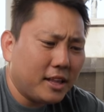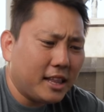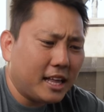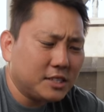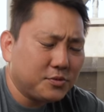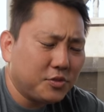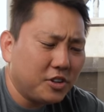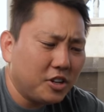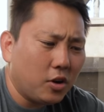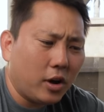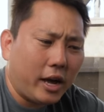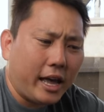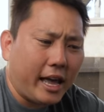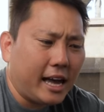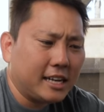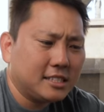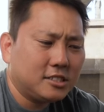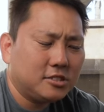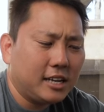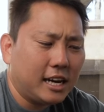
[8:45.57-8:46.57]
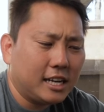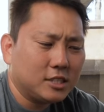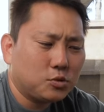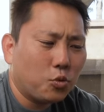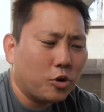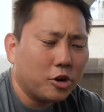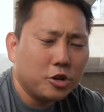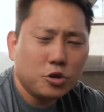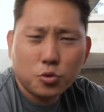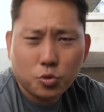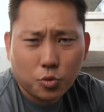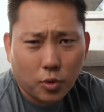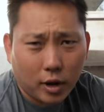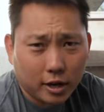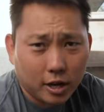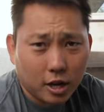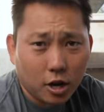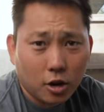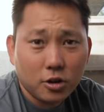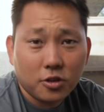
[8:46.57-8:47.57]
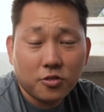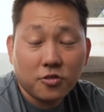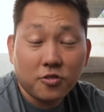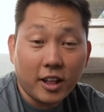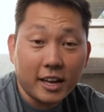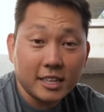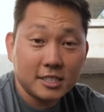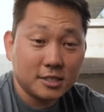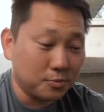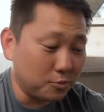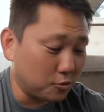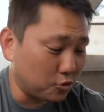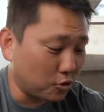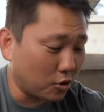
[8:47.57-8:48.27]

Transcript: my last video, I asked you guys where you would want to go to fly some